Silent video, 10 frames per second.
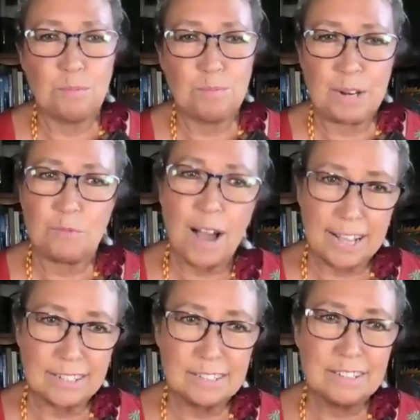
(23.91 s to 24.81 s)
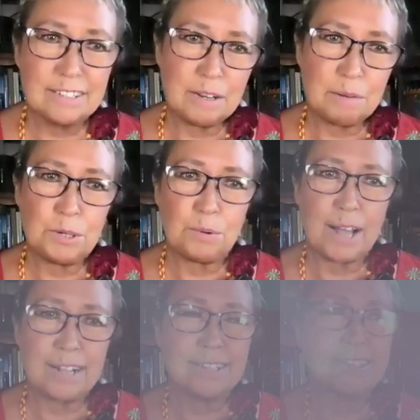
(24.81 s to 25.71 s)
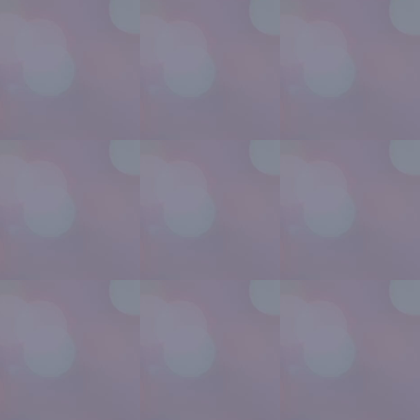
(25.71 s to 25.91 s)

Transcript: Wales, in mid Wales.